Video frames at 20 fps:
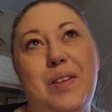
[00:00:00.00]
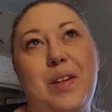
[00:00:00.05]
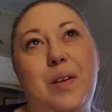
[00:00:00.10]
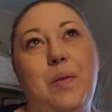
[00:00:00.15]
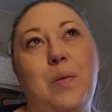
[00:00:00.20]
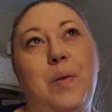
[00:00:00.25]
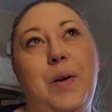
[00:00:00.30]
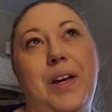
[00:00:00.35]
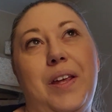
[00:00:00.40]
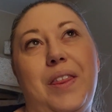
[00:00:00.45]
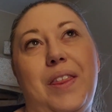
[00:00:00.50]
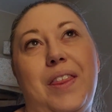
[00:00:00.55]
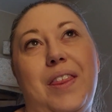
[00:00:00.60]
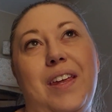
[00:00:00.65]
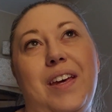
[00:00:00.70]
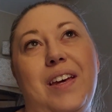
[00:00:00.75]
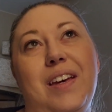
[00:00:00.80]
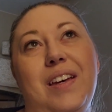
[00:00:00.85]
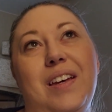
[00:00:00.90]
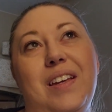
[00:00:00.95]
with
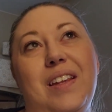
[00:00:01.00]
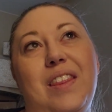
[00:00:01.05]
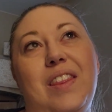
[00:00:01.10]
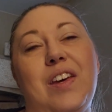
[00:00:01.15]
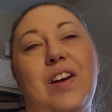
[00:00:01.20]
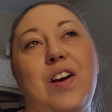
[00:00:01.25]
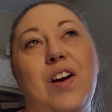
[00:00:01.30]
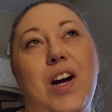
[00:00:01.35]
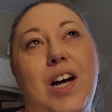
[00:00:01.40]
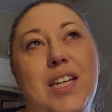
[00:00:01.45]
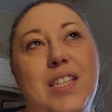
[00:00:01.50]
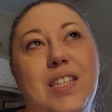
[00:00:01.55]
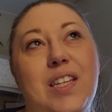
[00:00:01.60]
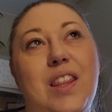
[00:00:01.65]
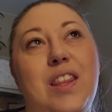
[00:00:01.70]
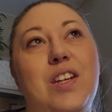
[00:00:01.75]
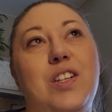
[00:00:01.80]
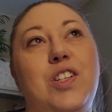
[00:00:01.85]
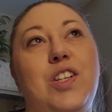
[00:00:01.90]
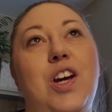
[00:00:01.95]
the cost of
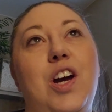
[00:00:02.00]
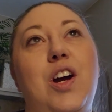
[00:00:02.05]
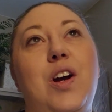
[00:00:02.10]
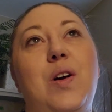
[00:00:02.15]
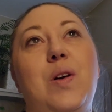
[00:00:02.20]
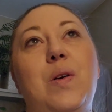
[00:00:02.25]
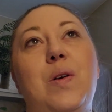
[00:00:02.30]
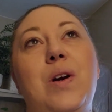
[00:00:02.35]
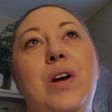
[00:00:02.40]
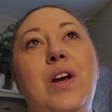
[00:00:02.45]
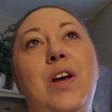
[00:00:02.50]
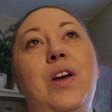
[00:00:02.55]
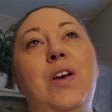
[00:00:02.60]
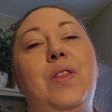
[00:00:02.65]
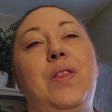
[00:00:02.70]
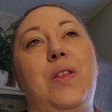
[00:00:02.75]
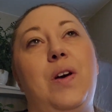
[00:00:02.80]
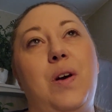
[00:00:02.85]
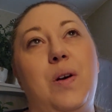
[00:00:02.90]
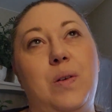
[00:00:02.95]
the show,
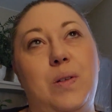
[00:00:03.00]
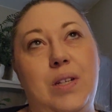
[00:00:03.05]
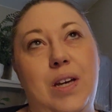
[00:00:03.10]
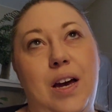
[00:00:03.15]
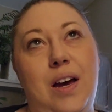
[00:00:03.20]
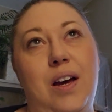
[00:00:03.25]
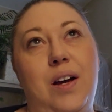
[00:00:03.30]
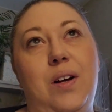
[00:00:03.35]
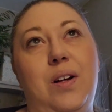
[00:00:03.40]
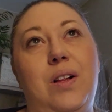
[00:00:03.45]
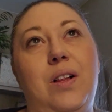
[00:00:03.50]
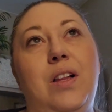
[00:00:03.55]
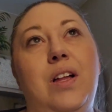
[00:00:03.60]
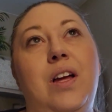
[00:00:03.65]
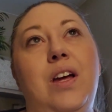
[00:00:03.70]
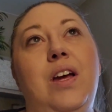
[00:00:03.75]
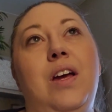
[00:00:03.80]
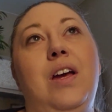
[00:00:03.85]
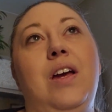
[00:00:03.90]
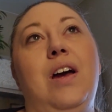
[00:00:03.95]
the hotel.
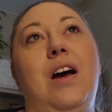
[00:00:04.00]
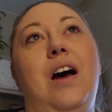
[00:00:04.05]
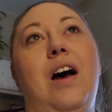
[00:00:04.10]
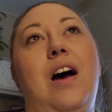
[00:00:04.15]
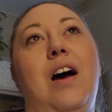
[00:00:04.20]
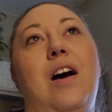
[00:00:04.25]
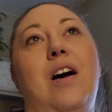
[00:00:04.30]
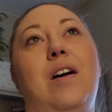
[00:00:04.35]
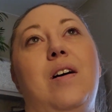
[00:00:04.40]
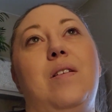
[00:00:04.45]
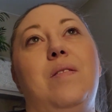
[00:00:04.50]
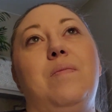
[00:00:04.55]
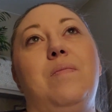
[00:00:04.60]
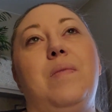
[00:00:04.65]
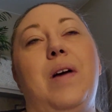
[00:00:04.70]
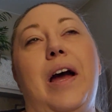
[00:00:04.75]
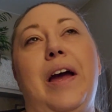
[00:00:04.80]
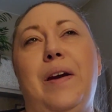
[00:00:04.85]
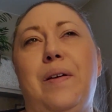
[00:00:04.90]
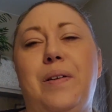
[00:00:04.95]
Um,
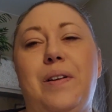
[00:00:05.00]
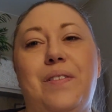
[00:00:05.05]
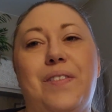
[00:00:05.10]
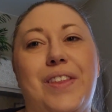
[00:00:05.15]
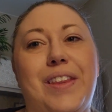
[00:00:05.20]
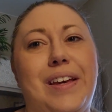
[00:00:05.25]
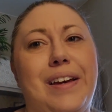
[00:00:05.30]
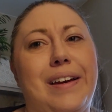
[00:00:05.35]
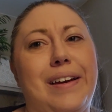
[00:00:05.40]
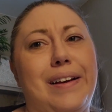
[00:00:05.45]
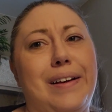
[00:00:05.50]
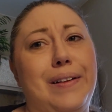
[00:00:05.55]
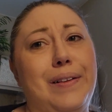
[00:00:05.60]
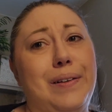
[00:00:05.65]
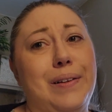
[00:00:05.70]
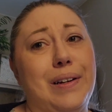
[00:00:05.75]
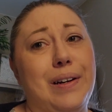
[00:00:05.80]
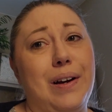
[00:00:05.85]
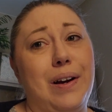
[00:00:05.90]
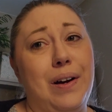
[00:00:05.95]
I don't even think I
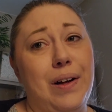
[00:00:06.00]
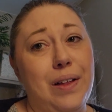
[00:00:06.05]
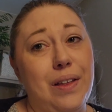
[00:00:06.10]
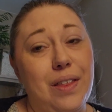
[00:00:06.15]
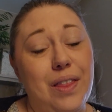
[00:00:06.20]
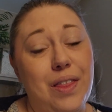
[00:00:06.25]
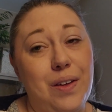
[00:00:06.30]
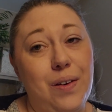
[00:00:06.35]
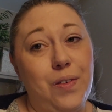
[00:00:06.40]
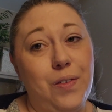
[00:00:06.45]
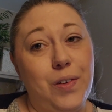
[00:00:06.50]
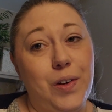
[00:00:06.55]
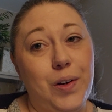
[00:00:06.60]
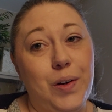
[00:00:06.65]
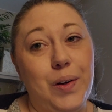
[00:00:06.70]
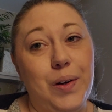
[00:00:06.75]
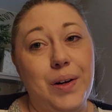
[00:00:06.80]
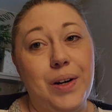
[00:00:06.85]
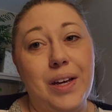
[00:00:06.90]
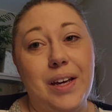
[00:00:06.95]
included all of the
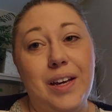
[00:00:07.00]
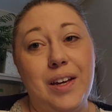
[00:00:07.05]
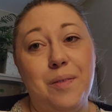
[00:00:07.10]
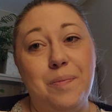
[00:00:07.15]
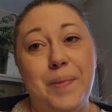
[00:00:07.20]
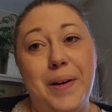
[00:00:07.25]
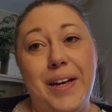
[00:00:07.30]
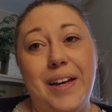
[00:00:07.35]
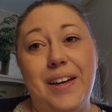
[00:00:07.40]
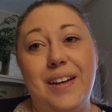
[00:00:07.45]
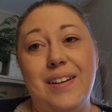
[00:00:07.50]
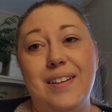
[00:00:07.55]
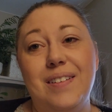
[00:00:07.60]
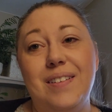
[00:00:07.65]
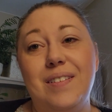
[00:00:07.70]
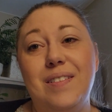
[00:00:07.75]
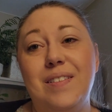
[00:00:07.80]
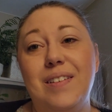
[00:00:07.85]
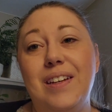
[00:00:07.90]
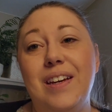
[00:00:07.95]
food in my
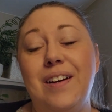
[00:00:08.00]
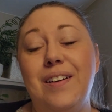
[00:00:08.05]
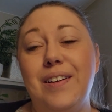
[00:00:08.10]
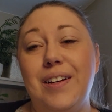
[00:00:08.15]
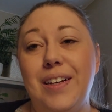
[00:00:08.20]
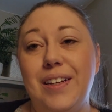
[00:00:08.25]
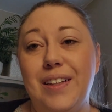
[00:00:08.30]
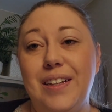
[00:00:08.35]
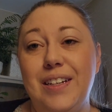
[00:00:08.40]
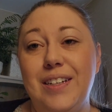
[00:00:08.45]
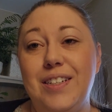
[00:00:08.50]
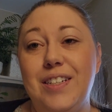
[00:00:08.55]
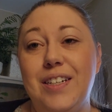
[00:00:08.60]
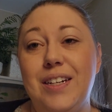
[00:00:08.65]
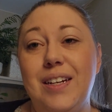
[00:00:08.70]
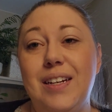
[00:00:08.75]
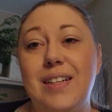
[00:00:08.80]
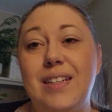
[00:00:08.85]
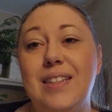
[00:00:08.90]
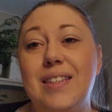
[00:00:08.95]

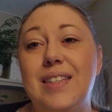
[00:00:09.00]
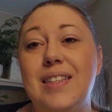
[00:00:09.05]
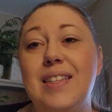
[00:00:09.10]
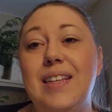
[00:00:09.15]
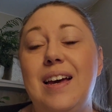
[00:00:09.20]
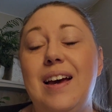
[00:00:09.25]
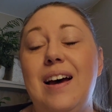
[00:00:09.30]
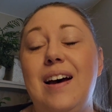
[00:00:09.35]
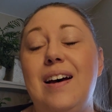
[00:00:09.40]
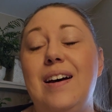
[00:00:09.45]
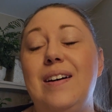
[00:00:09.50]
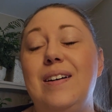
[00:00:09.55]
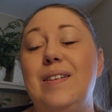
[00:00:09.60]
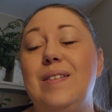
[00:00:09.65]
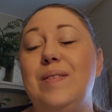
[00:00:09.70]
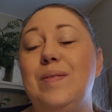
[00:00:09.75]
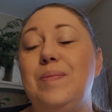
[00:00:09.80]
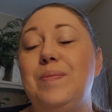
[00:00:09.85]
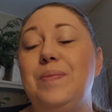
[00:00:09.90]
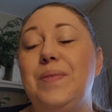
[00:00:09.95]
calculations.
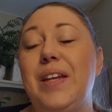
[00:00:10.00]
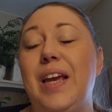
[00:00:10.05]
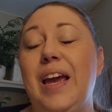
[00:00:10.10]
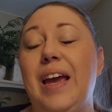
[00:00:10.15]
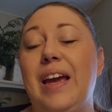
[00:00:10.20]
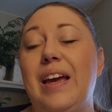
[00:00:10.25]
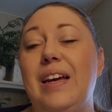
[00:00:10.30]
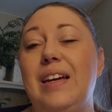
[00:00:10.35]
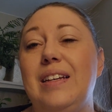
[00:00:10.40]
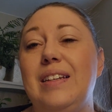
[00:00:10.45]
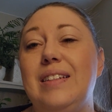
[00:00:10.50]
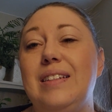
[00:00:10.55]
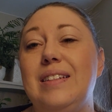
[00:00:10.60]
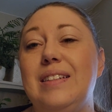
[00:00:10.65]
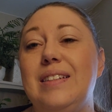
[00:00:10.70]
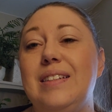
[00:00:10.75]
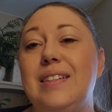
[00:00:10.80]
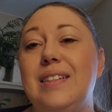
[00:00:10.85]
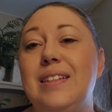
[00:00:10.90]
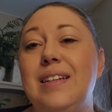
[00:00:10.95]
Um,
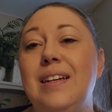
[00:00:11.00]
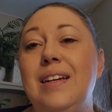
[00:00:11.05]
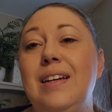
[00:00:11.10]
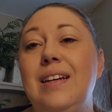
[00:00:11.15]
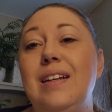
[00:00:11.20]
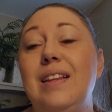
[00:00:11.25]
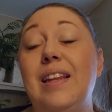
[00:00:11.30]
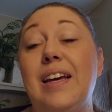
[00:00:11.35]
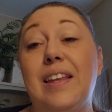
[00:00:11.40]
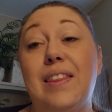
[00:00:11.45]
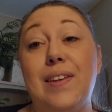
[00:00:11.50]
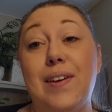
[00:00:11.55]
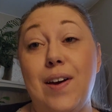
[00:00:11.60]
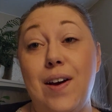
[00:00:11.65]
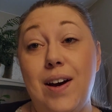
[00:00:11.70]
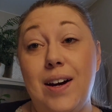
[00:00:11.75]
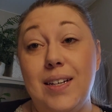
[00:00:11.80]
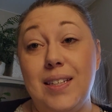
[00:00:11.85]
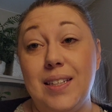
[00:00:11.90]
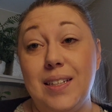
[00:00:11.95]
and like the
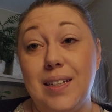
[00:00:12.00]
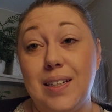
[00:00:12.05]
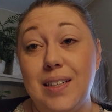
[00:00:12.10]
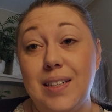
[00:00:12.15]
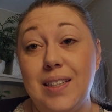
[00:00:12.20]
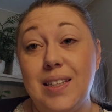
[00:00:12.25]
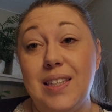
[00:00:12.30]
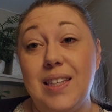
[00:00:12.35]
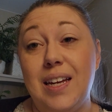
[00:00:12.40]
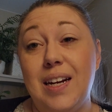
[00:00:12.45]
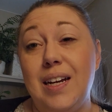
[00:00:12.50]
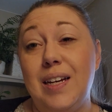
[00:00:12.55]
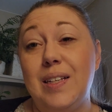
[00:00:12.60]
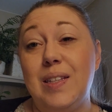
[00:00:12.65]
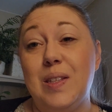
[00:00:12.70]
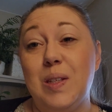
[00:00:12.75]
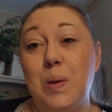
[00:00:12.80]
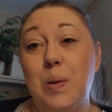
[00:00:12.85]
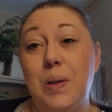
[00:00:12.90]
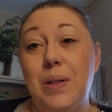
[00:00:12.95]
cost of goods that I
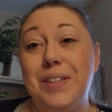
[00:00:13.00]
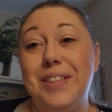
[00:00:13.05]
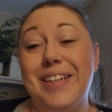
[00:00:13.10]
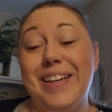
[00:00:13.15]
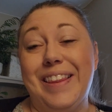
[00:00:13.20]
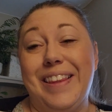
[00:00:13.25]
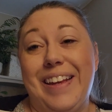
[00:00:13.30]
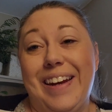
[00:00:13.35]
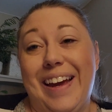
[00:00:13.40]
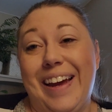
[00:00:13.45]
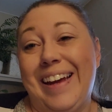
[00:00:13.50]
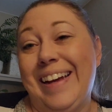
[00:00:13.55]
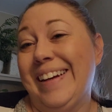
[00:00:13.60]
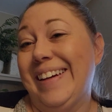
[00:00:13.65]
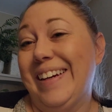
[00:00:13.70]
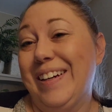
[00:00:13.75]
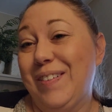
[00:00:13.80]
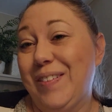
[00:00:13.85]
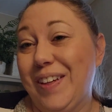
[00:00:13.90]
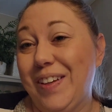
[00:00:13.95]
sold and then I
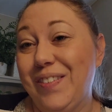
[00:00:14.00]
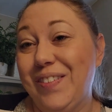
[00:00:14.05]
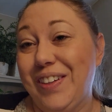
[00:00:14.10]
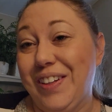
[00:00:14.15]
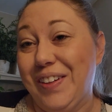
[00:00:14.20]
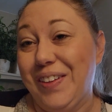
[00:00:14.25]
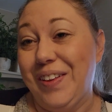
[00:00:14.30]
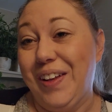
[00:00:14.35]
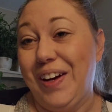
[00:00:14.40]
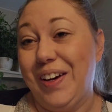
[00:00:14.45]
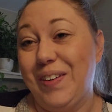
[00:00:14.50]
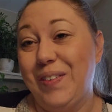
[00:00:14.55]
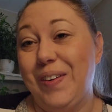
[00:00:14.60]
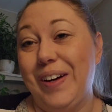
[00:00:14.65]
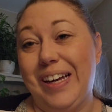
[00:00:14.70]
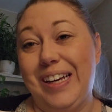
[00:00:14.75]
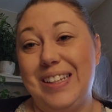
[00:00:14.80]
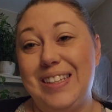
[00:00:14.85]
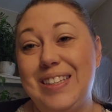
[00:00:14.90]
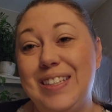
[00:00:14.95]
ended up giving a lot
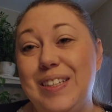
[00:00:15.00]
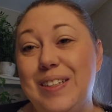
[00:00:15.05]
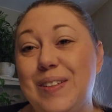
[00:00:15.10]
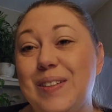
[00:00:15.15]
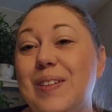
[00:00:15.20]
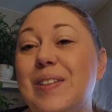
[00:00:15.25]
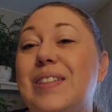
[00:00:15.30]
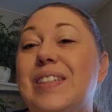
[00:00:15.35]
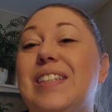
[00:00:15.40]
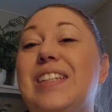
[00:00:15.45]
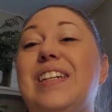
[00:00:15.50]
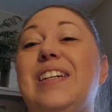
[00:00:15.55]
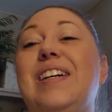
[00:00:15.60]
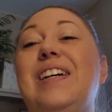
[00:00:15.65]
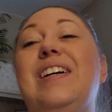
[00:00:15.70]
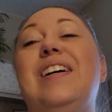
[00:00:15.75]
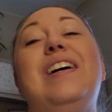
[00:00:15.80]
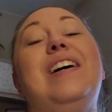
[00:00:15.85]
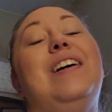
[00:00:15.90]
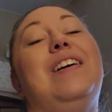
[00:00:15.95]
away too
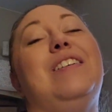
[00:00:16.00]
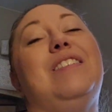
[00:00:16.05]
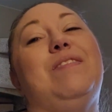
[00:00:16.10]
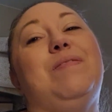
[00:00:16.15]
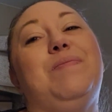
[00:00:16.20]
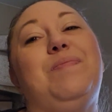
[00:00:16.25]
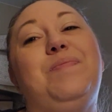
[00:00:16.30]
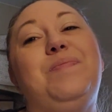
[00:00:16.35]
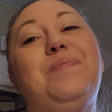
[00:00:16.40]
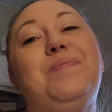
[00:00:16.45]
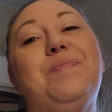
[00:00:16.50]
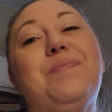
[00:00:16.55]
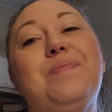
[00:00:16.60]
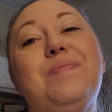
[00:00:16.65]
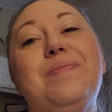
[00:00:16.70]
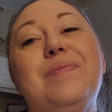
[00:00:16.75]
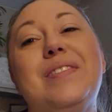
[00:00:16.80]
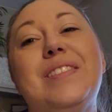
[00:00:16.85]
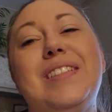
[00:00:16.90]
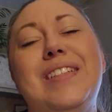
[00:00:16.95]
to um
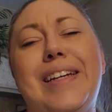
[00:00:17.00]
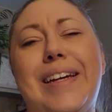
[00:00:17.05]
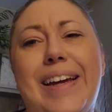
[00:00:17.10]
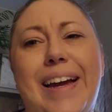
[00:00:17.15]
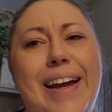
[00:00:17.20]
like I